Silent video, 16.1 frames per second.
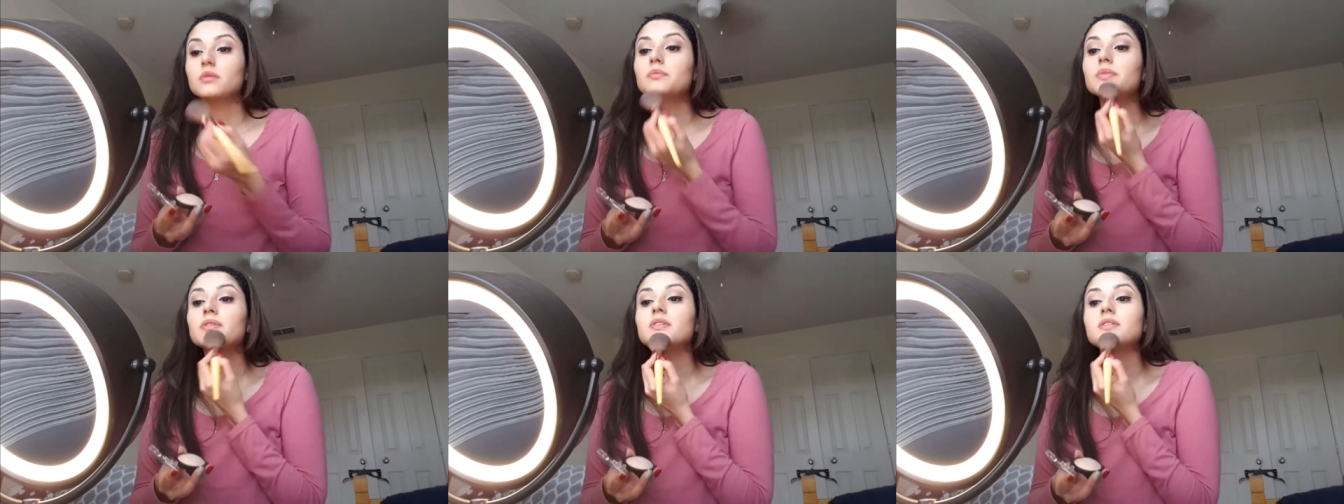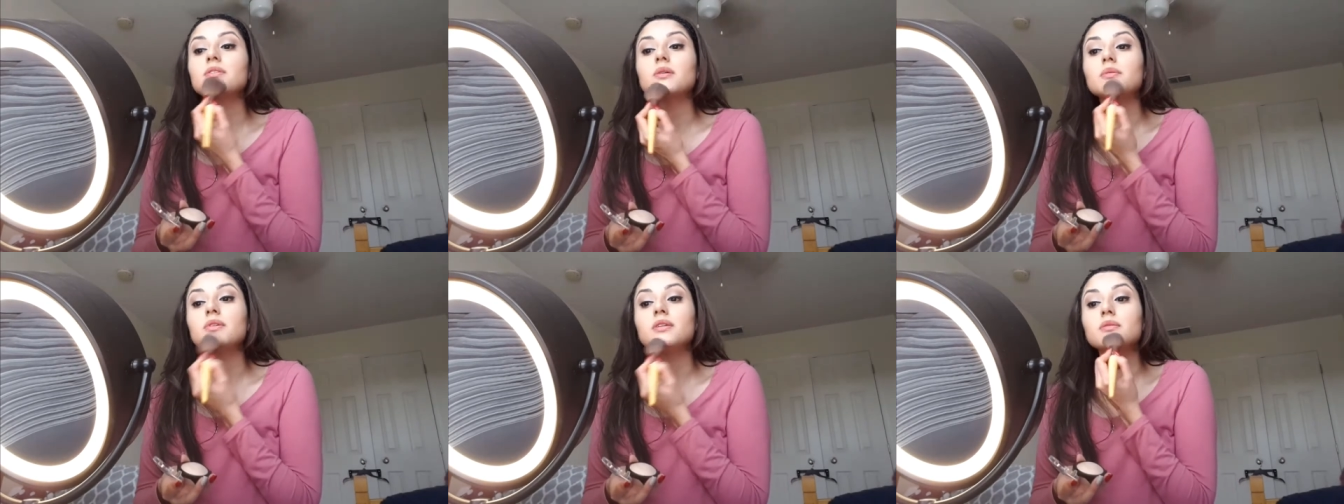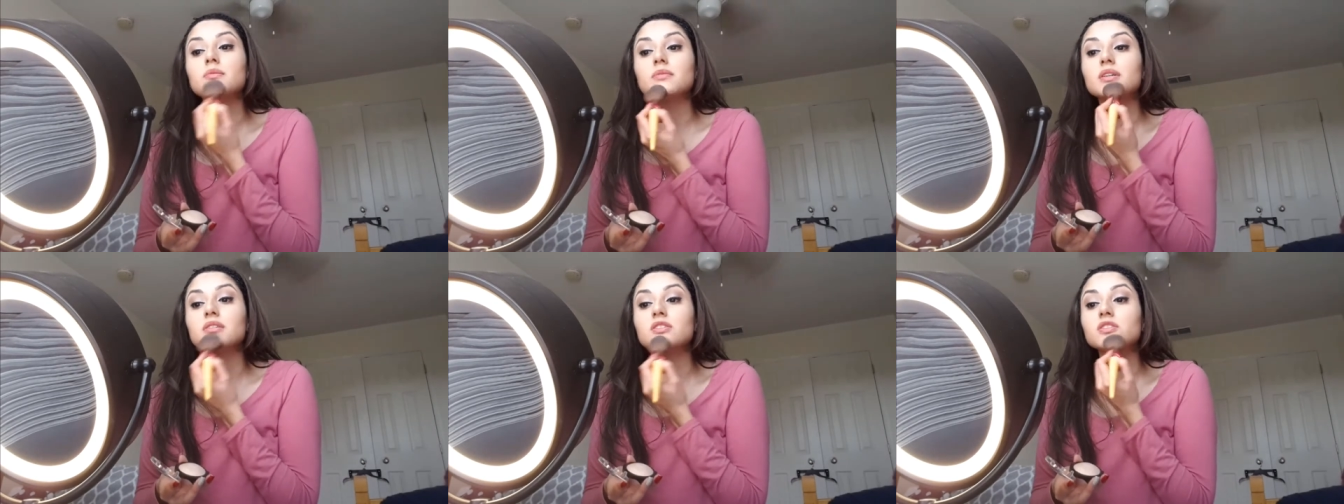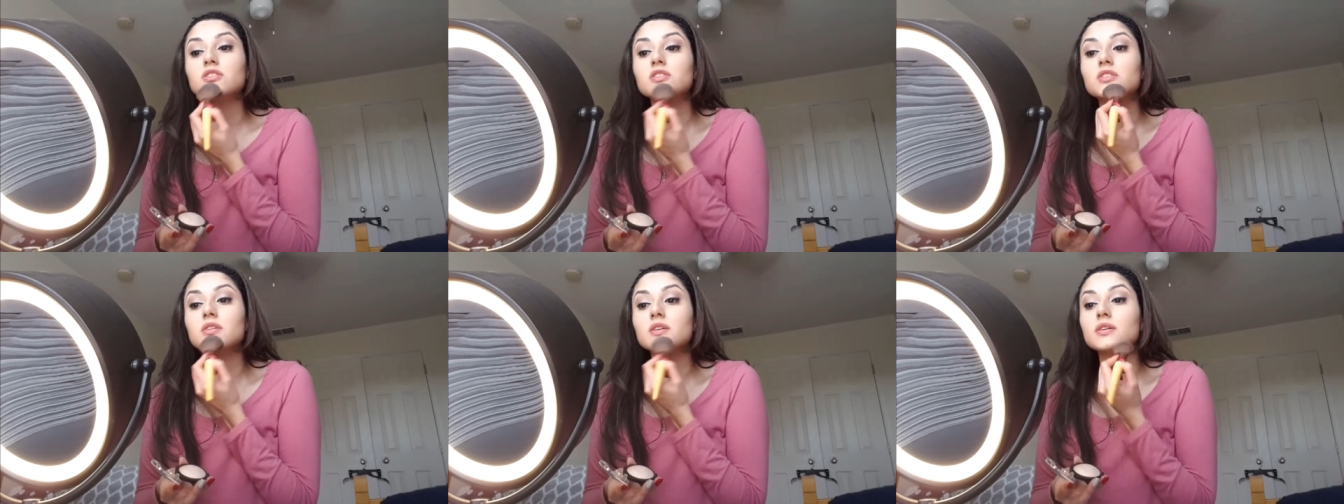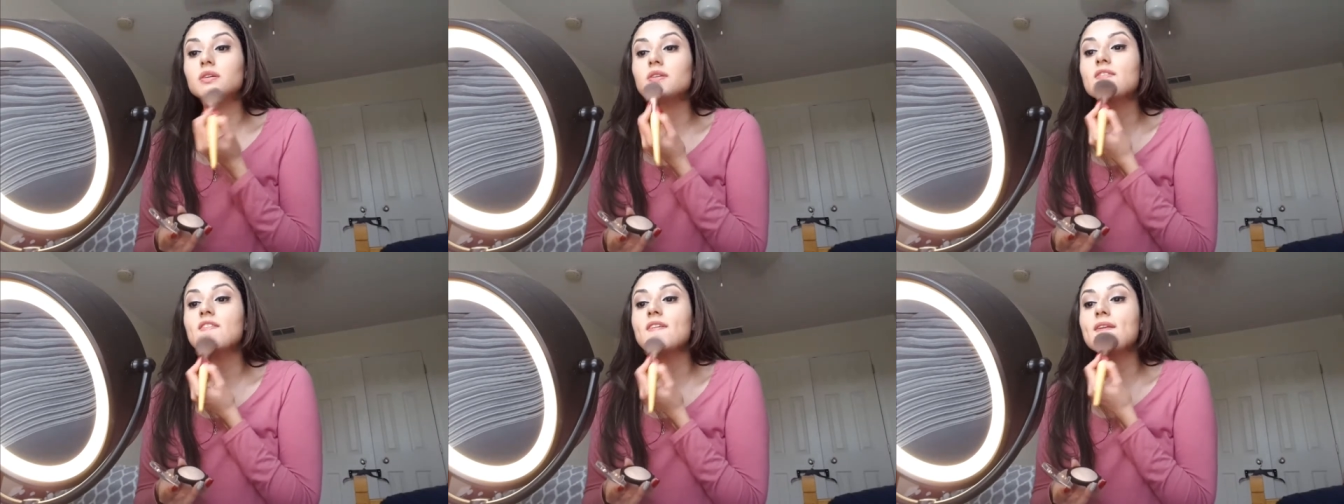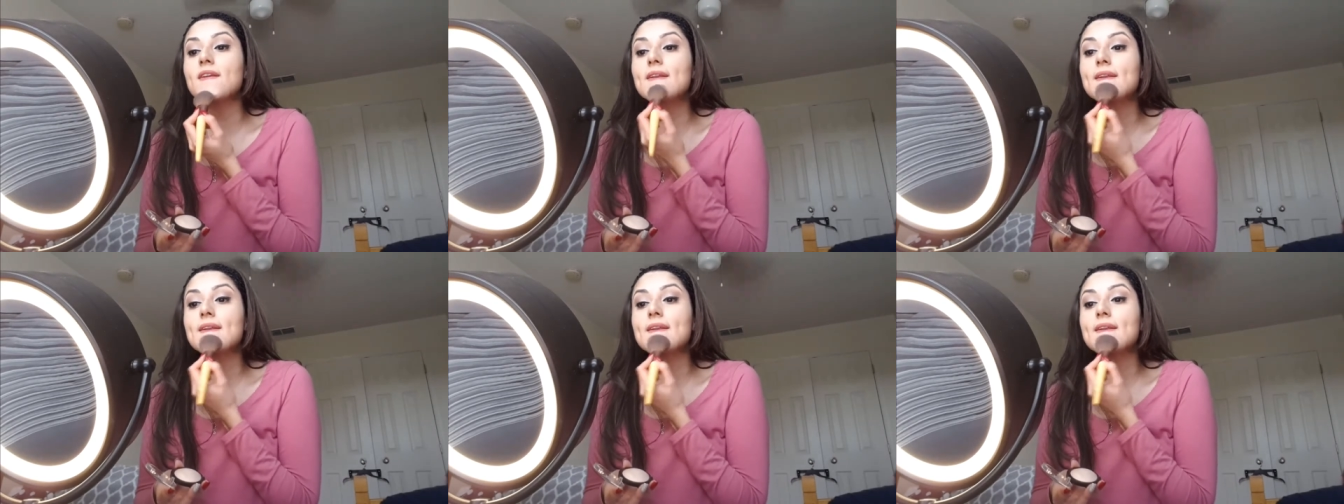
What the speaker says: Put some on my chin.